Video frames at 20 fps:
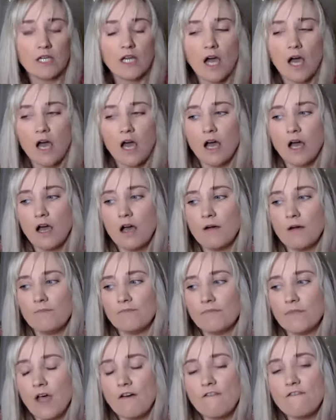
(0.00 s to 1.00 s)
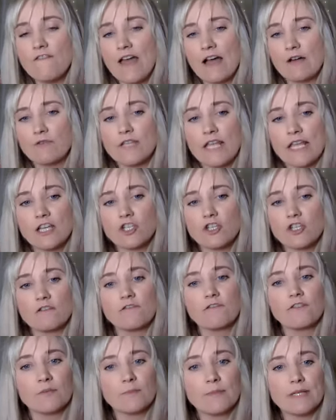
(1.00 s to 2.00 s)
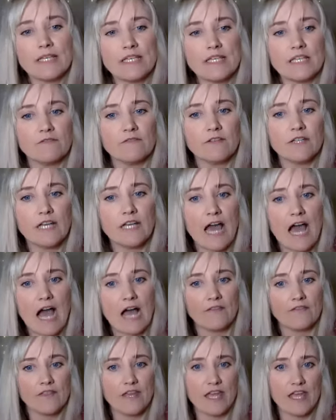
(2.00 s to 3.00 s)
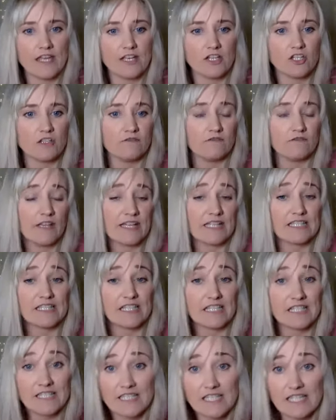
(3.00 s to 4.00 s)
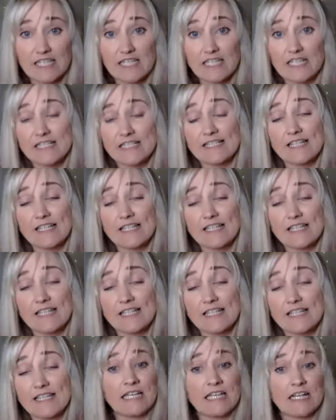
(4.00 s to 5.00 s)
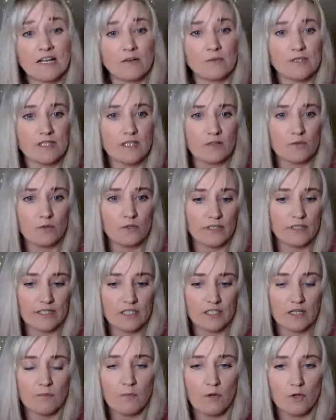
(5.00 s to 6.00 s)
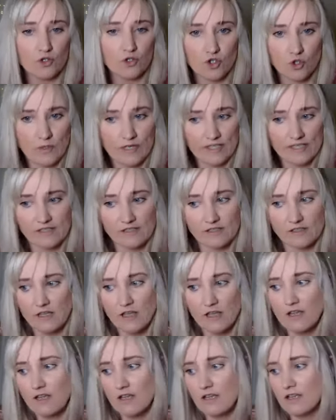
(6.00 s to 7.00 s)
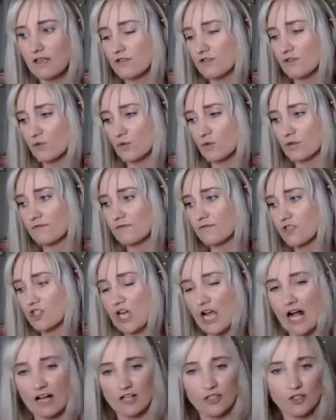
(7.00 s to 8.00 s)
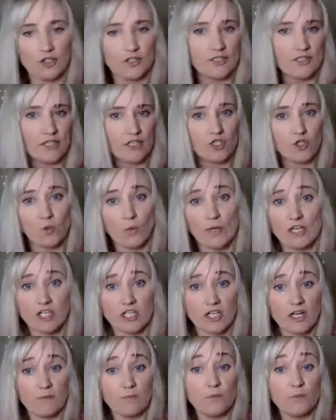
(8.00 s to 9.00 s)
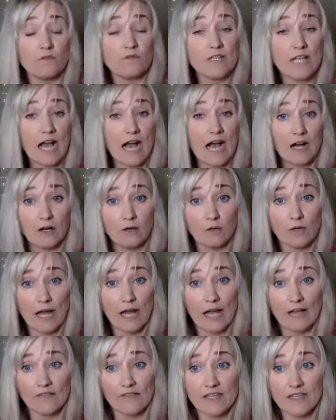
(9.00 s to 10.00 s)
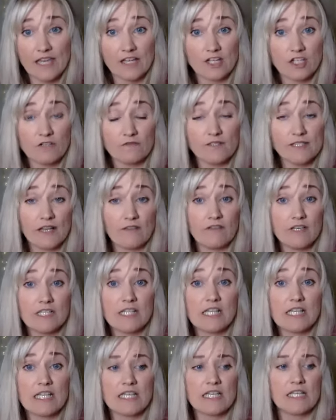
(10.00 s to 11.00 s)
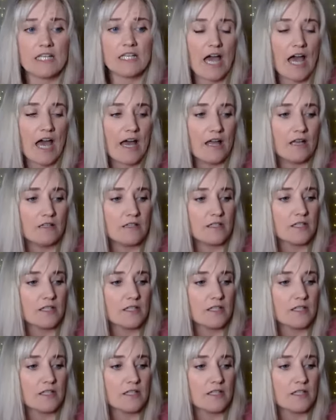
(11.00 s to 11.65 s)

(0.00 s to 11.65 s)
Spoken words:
a foundation for me, even at the age of 16 and 17. I was in a really tumultuous sort of childhood situation. I moved out at the age of 17, and